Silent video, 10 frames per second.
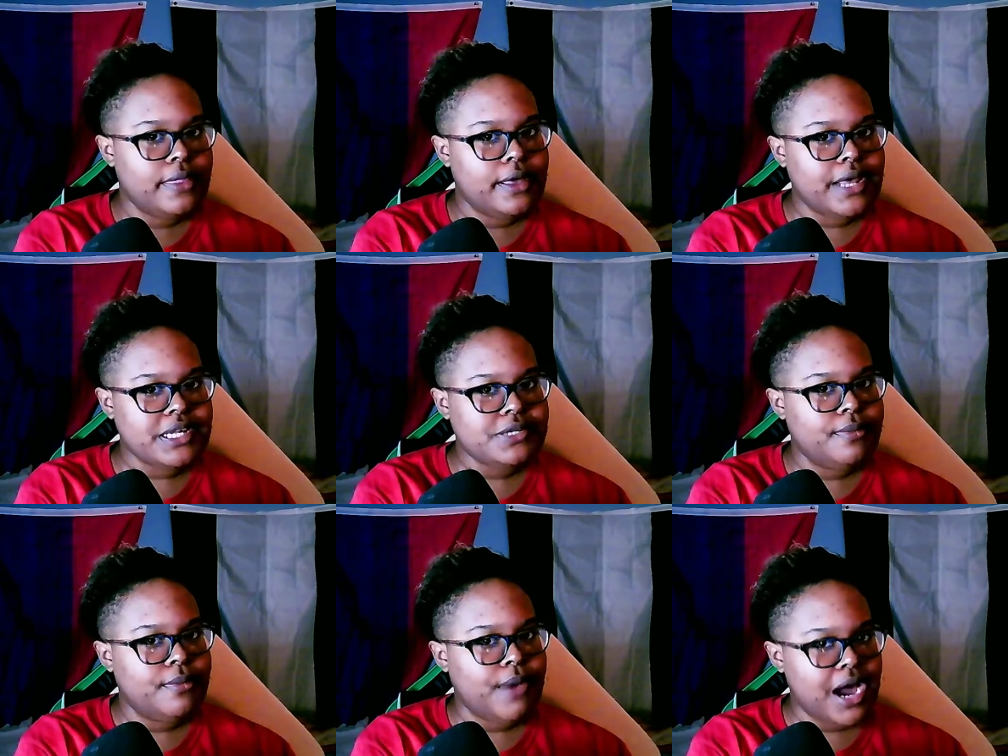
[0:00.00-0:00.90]
That's
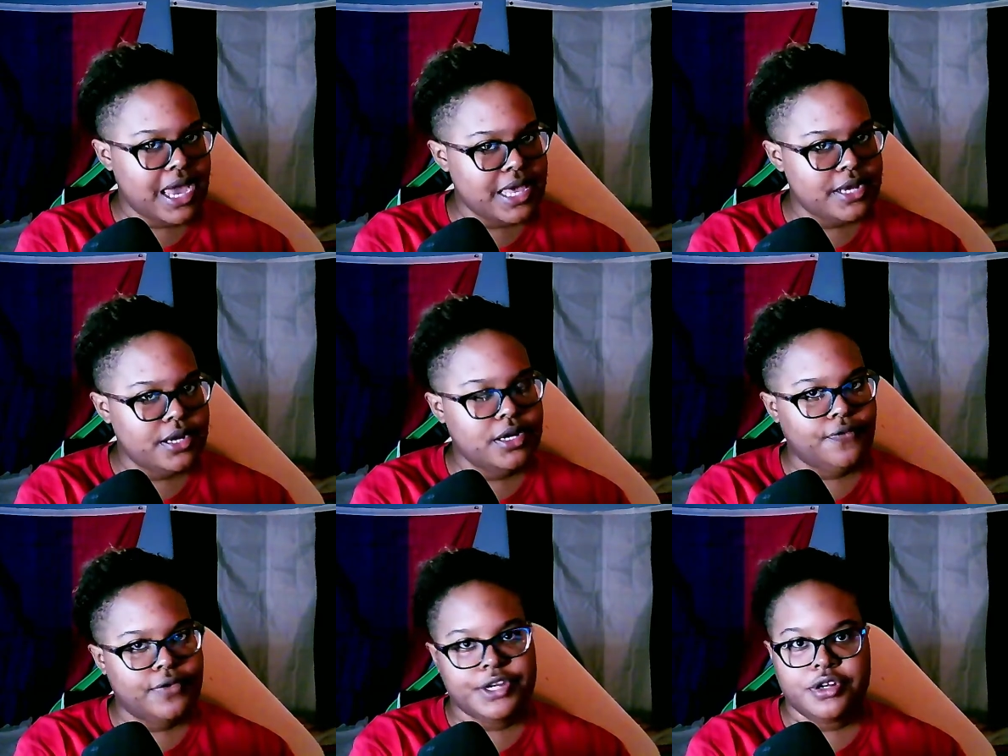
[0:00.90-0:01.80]
my
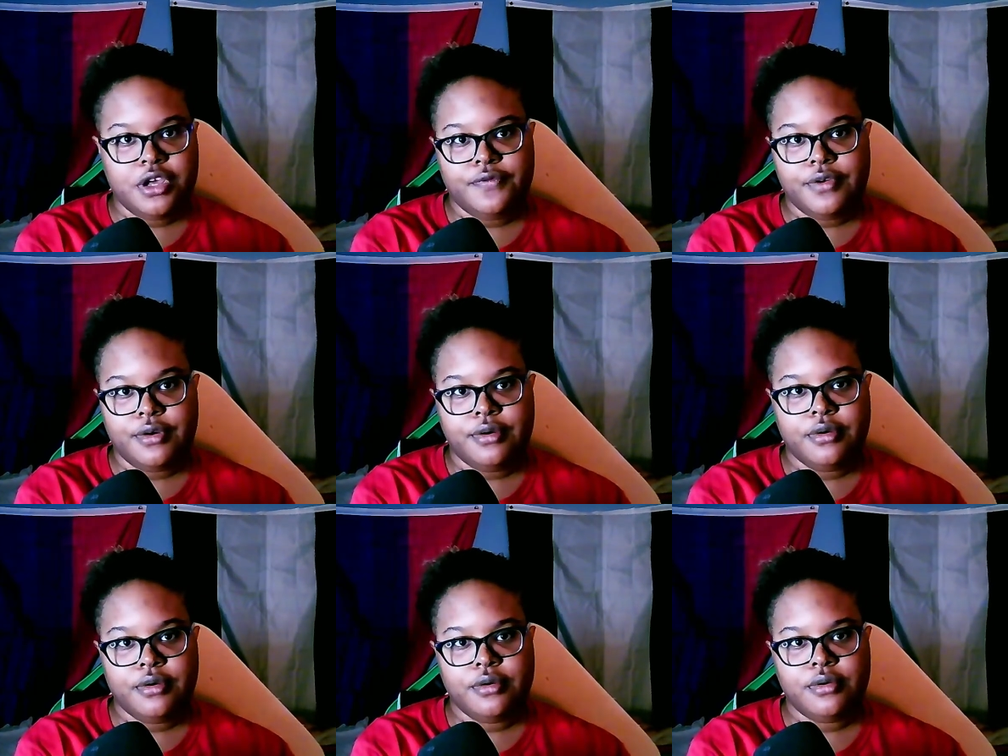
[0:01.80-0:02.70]
definition of a
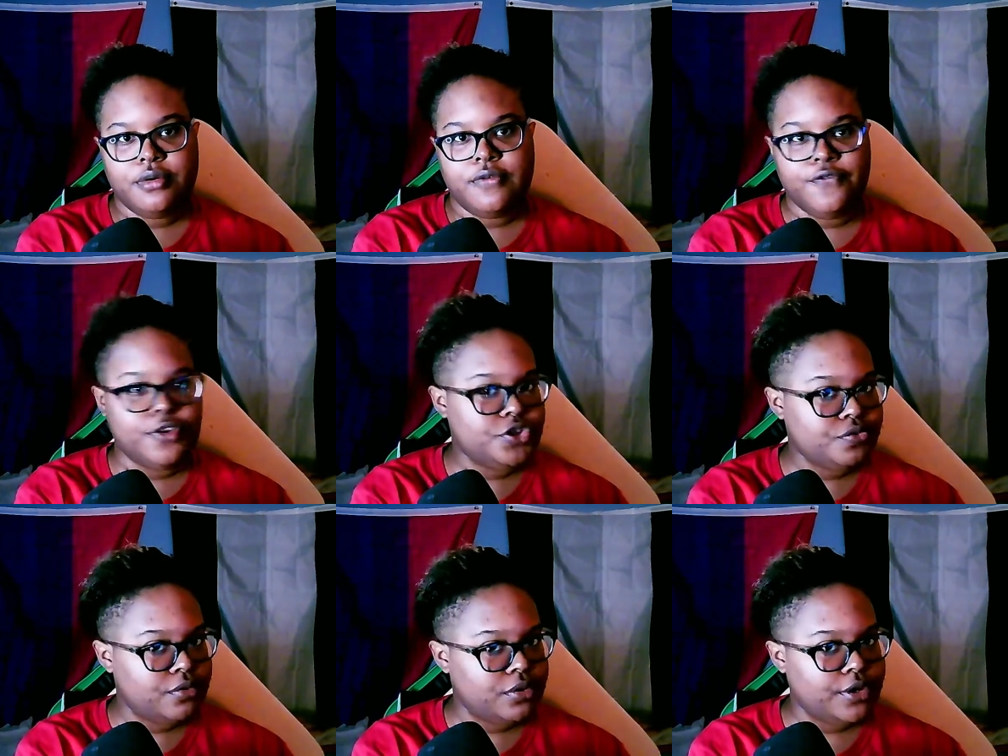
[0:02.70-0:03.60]

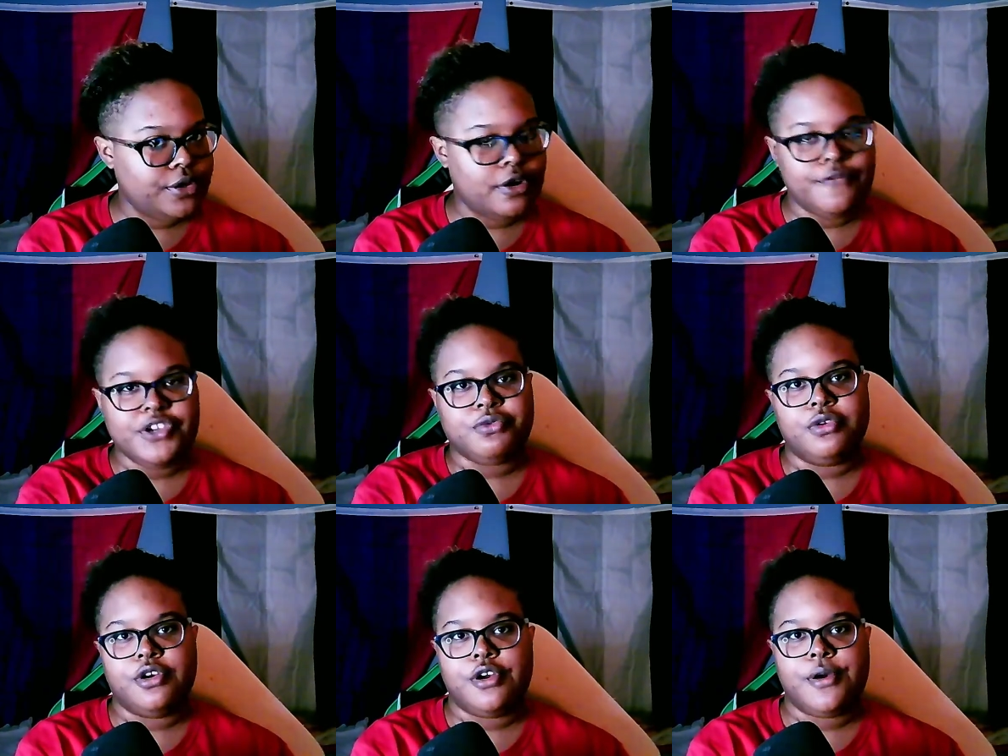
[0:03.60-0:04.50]
virtual learner, a visual
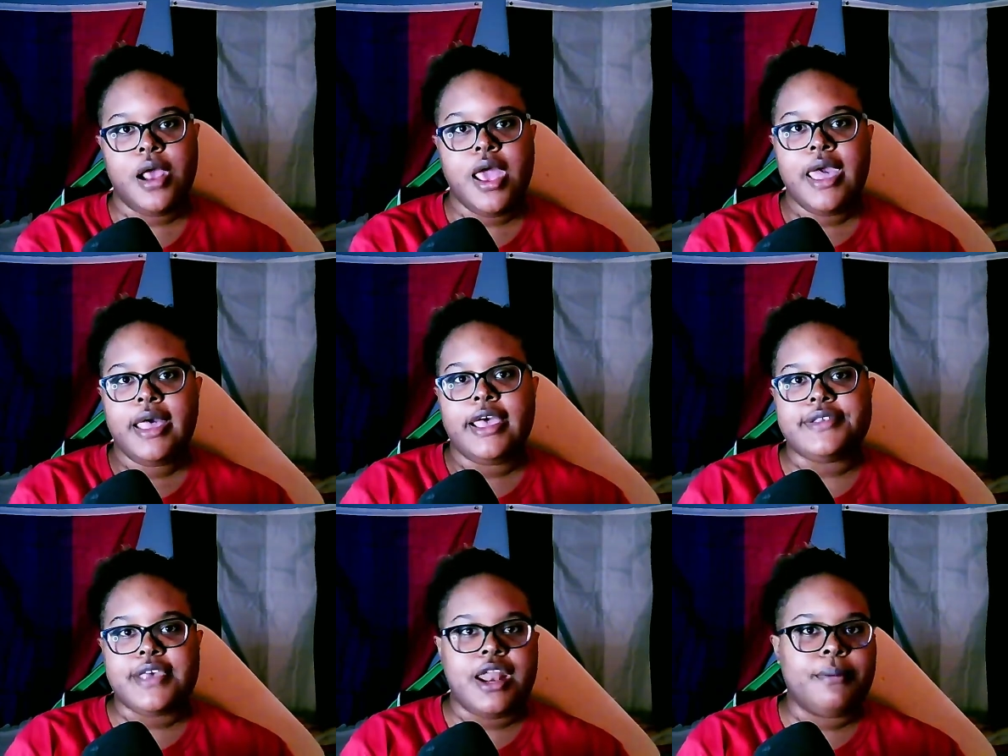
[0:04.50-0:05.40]
learner, is
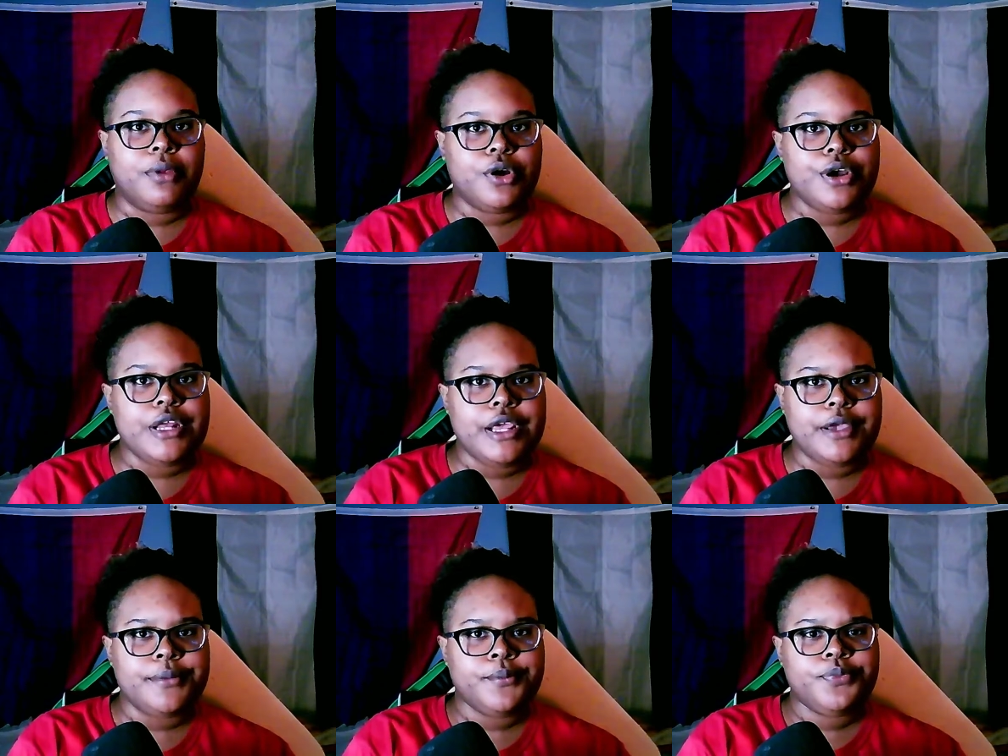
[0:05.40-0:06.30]
that I'm learning
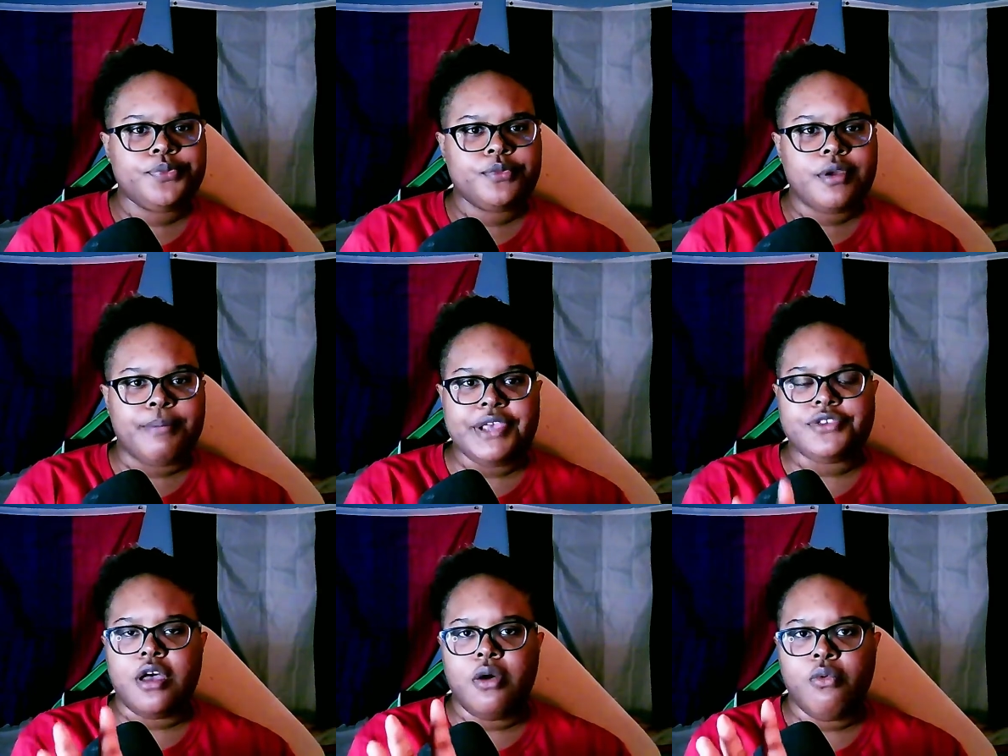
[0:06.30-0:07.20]
based
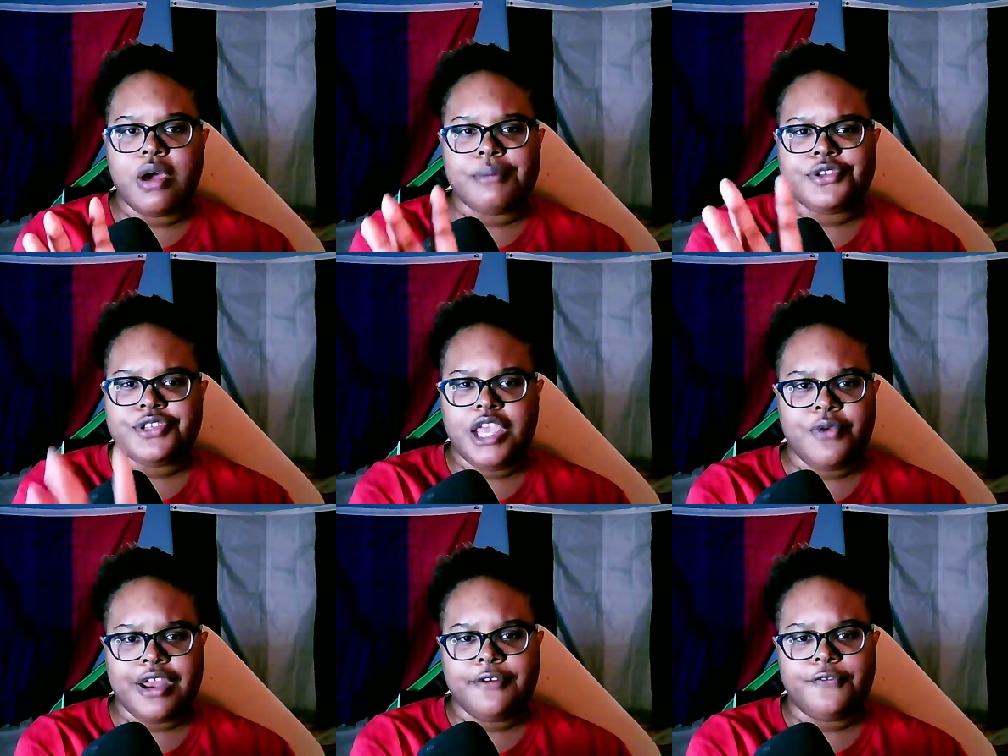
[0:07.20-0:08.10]
on what I'm seeing
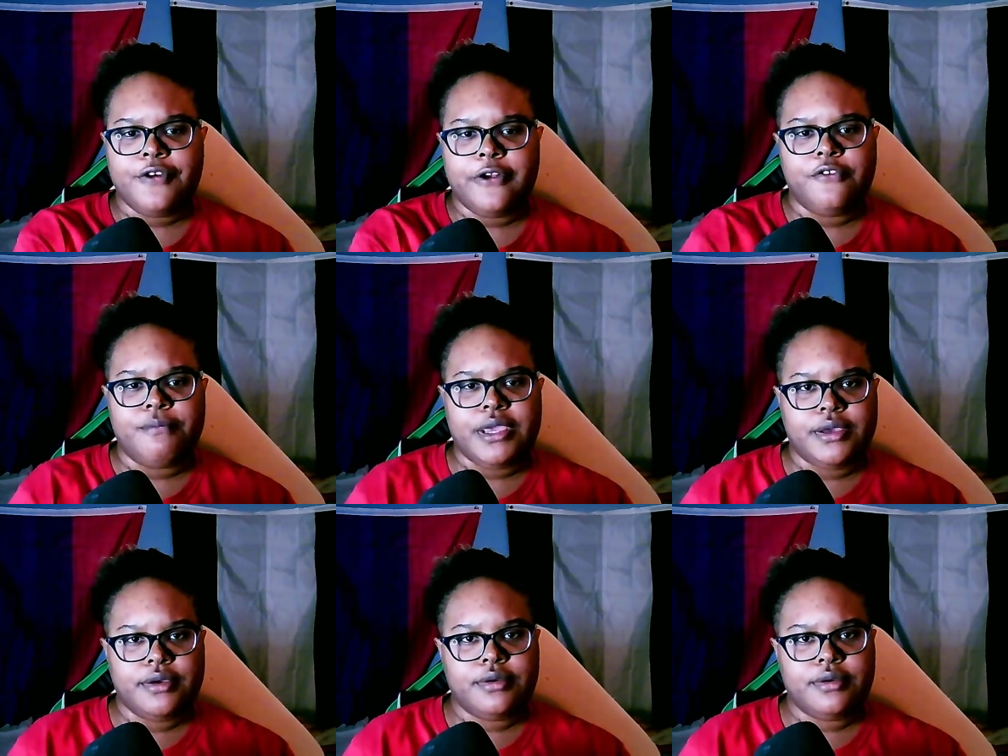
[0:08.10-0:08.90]
right in front of me.